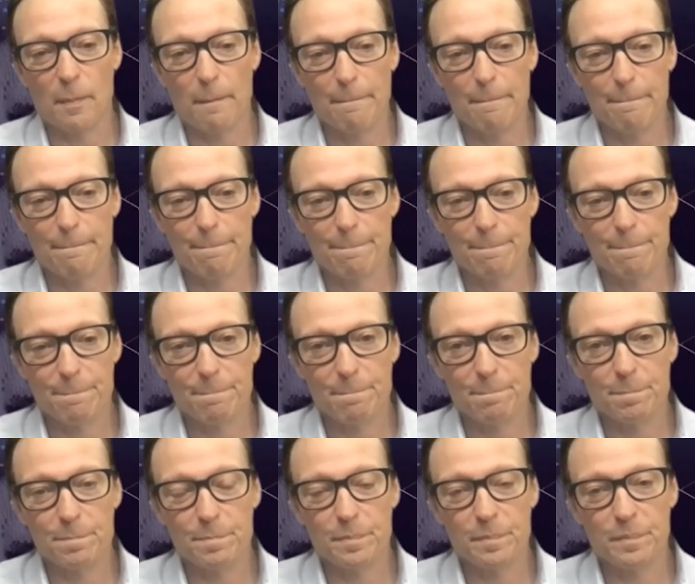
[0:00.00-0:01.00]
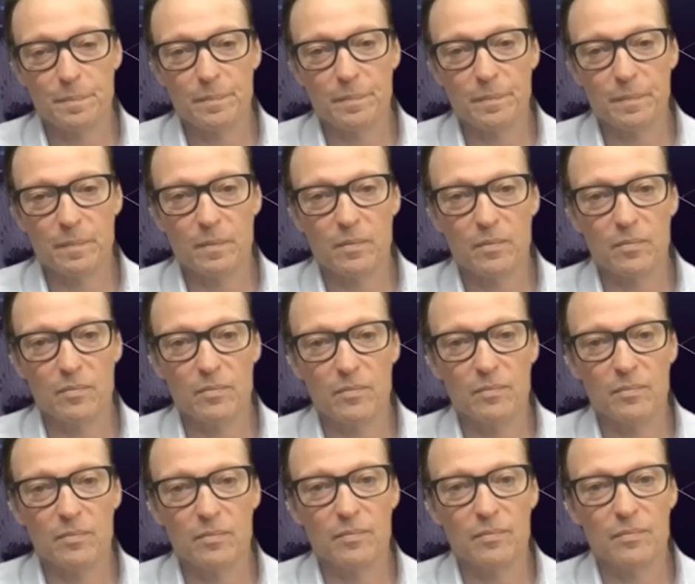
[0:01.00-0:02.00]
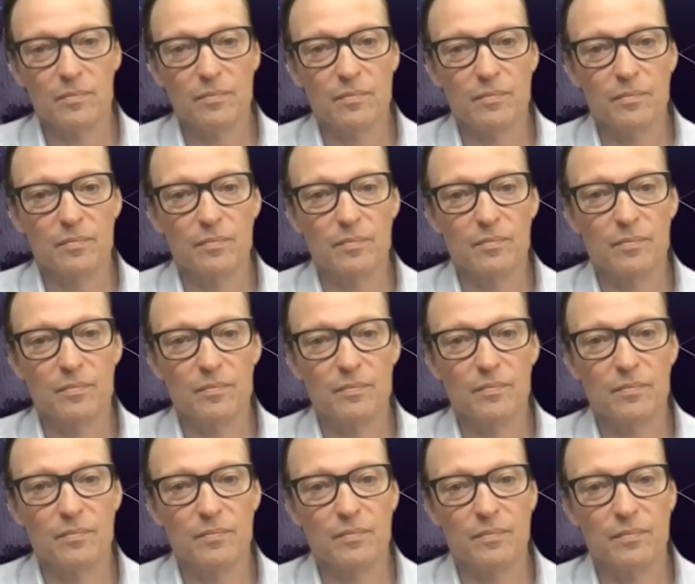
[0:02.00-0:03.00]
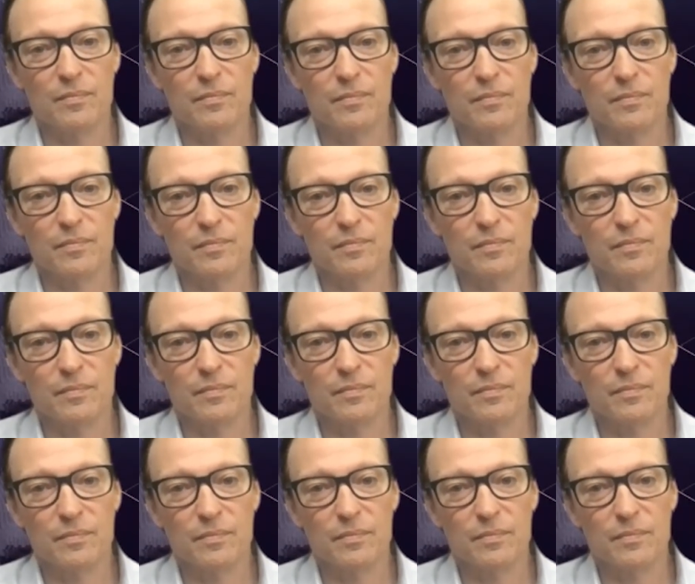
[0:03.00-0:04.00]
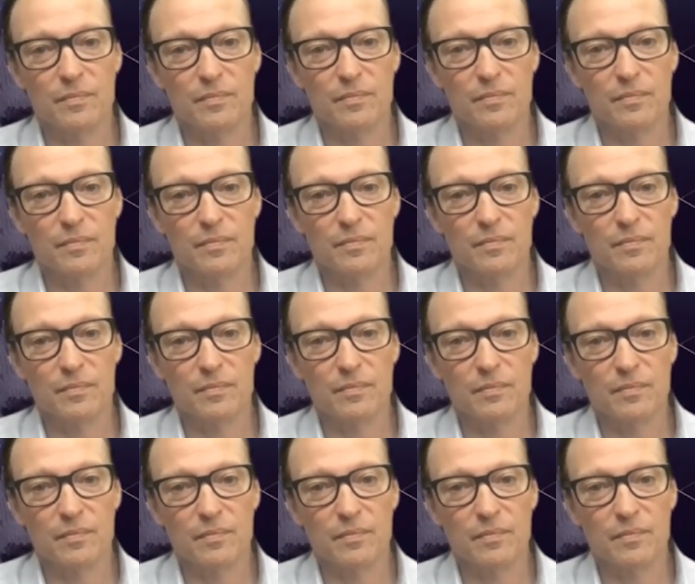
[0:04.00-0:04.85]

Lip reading: (not speaking)